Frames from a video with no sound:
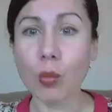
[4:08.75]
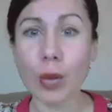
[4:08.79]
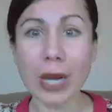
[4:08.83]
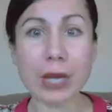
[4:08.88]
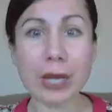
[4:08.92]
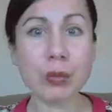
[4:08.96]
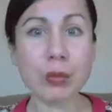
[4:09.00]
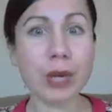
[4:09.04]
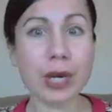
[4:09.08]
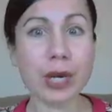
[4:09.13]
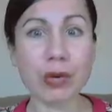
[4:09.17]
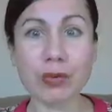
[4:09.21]

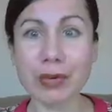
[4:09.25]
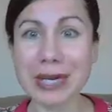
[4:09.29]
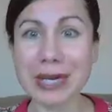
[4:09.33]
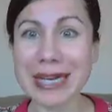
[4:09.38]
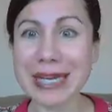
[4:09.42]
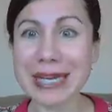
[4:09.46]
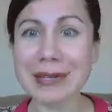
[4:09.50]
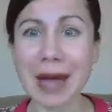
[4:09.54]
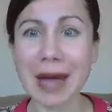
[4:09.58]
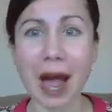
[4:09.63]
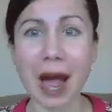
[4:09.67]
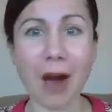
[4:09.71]
When we
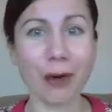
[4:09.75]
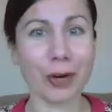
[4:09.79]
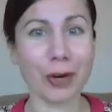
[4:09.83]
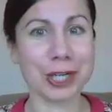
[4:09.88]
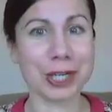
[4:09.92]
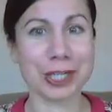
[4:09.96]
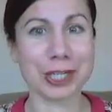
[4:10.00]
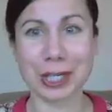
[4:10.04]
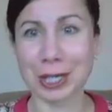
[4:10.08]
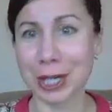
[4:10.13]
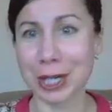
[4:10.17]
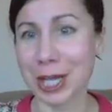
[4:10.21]
read,
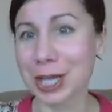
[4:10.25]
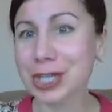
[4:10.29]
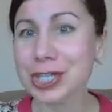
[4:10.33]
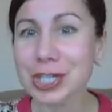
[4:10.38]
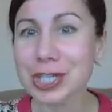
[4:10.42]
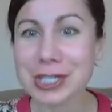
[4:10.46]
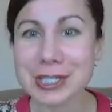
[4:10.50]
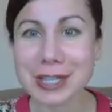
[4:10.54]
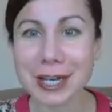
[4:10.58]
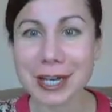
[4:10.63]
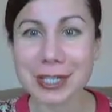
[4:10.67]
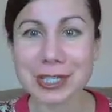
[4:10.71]
our
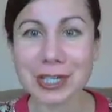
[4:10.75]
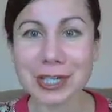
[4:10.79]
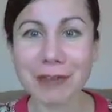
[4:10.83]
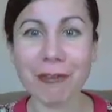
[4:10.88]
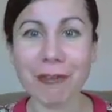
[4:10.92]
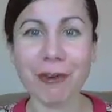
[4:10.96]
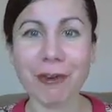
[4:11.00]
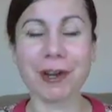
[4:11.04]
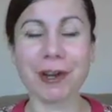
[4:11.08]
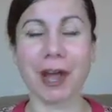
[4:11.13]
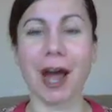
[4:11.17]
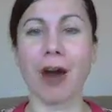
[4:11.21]
intonations are
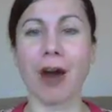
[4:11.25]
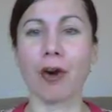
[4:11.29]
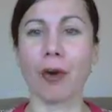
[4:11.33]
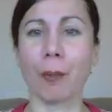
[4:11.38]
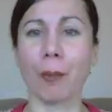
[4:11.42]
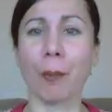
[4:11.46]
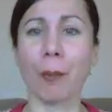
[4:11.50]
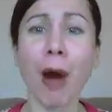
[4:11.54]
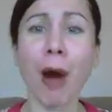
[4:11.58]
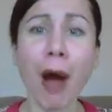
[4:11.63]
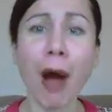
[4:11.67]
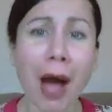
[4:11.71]
different,
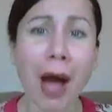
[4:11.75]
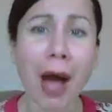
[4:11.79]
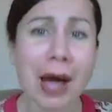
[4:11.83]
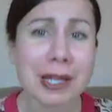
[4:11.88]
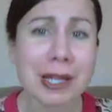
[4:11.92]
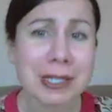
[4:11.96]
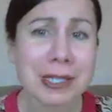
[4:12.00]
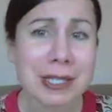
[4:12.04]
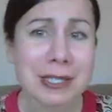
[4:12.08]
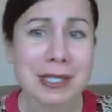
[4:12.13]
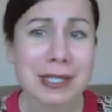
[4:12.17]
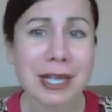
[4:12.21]
our
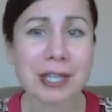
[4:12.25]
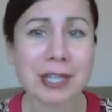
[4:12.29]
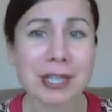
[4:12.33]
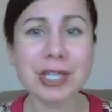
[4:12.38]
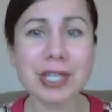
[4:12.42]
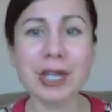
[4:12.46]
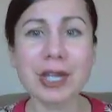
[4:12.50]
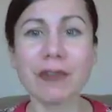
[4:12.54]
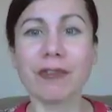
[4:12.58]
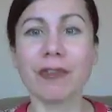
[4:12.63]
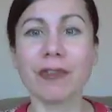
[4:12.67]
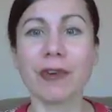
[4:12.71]
pauses are
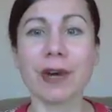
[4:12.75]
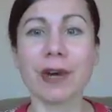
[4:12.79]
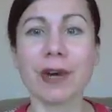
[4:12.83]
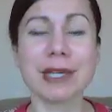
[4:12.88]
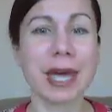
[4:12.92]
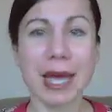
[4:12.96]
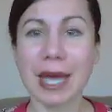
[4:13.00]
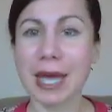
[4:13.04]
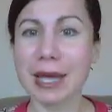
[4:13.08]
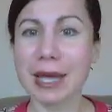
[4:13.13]
different,